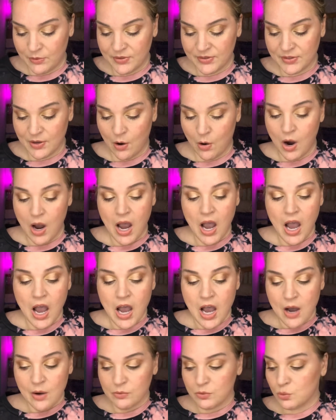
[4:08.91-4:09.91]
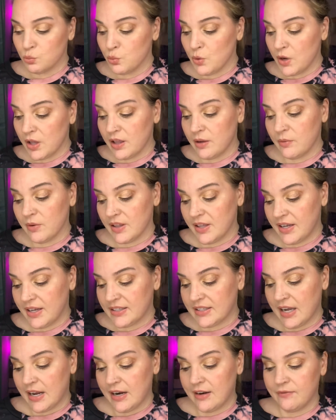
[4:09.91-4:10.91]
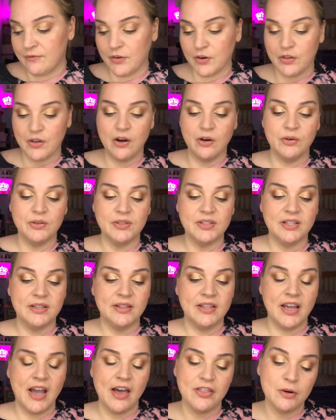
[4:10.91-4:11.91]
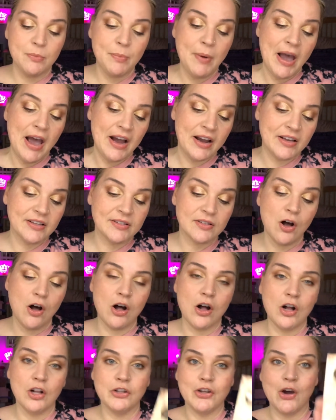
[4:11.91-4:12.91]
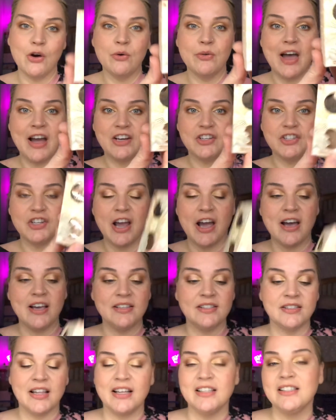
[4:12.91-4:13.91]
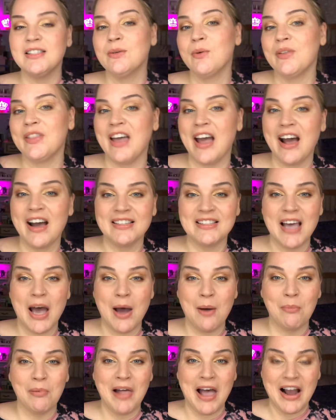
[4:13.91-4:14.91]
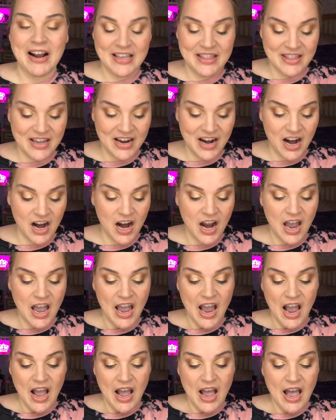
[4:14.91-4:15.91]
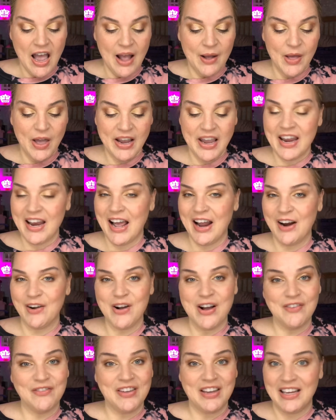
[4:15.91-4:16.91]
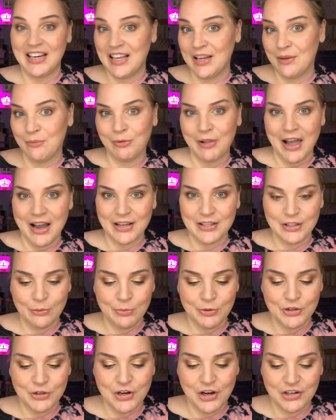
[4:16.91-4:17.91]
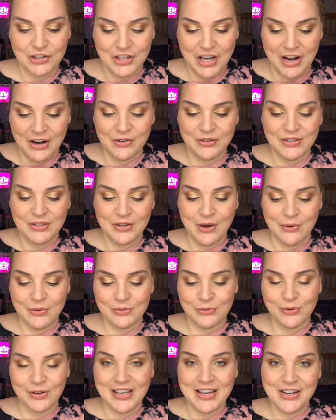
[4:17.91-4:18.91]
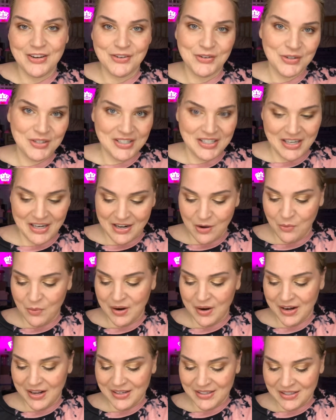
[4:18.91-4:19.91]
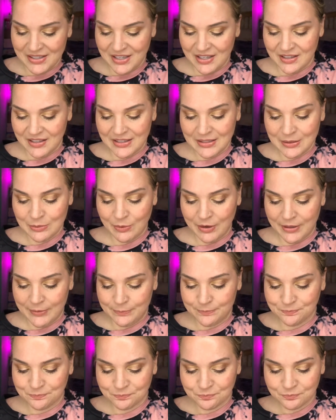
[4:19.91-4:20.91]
So I was really, really excited for those. The other pack is called Oh That Jazz, and that's the one that has that black in there. Again, I don't have any black Super Shock shadows, so I was really interested when I seen this one.